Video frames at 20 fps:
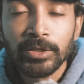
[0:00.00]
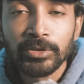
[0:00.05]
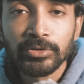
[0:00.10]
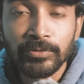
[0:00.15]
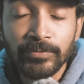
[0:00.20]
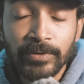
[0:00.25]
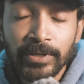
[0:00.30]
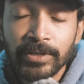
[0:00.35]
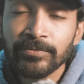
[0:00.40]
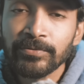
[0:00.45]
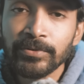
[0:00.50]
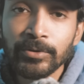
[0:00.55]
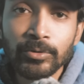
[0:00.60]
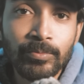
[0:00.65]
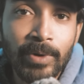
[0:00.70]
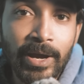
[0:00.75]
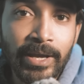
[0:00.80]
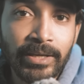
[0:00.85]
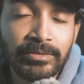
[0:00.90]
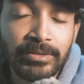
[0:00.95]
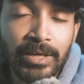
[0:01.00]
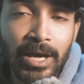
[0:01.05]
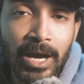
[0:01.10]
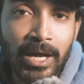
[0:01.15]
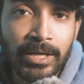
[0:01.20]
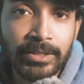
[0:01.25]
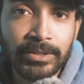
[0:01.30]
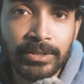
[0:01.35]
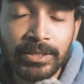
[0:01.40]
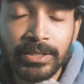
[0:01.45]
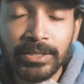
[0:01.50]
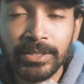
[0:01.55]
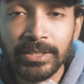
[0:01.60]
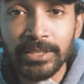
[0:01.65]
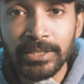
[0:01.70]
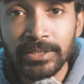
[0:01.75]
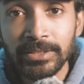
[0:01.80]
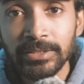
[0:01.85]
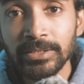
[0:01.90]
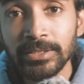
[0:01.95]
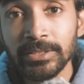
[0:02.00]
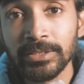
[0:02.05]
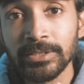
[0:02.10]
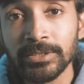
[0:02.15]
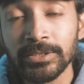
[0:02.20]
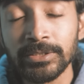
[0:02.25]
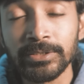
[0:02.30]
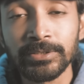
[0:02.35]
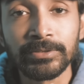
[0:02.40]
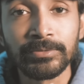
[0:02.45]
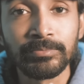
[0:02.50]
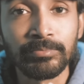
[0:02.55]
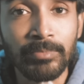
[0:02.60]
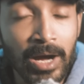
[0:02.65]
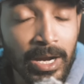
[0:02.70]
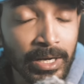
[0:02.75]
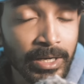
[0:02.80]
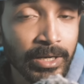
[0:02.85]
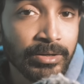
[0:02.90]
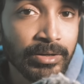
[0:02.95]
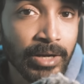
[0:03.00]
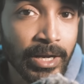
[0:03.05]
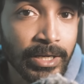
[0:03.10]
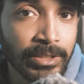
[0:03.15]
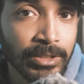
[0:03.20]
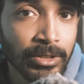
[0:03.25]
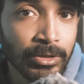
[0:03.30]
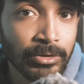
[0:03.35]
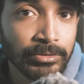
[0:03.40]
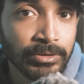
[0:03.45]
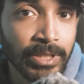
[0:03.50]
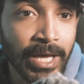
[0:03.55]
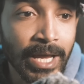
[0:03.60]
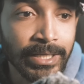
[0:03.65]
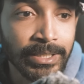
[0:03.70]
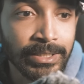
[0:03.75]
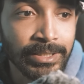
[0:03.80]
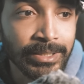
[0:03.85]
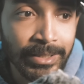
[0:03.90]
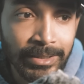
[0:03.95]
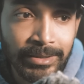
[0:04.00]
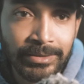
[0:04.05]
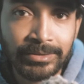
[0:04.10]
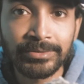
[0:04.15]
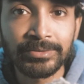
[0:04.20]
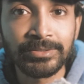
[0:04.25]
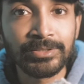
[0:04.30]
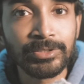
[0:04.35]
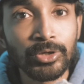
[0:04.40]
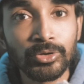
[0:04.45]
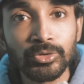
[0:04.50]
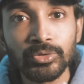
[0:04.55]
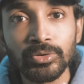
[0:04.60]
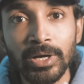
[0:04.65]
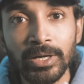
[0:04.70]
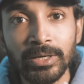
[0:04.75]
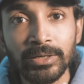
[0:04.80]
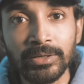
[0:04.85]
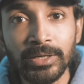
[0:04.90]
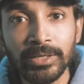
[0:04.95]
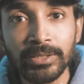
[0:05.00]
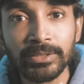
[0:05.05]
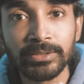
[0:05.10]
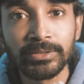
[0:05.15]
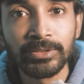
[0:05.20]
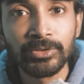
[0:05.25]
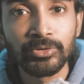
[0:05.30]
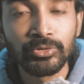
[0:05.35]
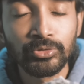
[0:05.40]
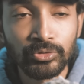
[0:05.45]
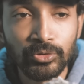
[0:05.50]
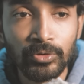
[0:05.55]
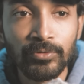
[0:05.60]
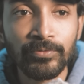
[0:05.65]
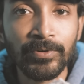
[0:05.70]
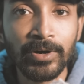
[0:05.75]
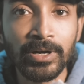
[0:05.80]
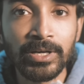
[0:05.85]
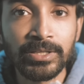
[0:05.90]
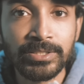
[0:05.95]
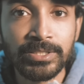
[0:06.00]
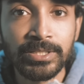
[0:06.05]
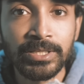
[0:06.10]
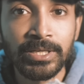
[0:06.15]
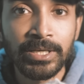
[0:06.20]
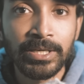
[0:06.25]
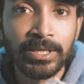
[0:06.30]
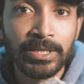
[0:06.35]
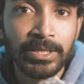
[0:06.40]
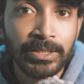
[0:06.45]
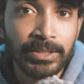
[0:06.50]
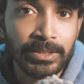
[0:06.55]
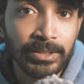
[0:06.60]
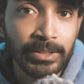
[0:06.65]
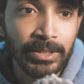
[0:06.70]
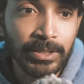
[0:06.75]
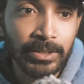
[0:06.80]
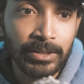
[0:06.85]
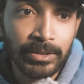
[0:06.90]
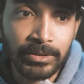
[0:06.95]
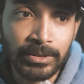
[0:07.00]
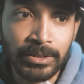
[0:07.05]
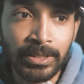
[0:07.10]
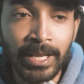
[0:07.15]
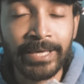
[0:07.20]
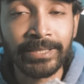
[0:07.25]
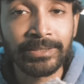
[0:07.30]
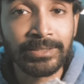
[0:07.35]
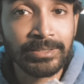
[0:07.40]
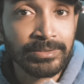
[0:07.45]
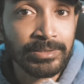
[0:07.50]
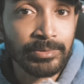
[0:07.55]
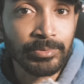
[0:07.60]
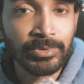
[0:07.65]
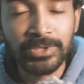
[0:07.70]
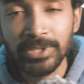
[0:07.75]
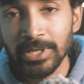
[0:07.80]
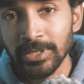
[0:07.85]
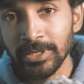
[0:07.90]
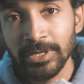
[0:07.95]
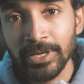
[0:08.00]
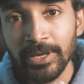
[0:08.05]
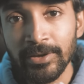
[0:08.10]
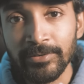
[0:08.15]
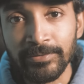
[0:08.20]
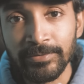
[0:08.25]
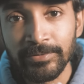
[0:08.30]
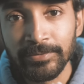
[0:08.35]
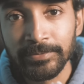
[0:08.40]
So very few bikes are there in the market right now that does 0 to 100 so fast like the CB300F.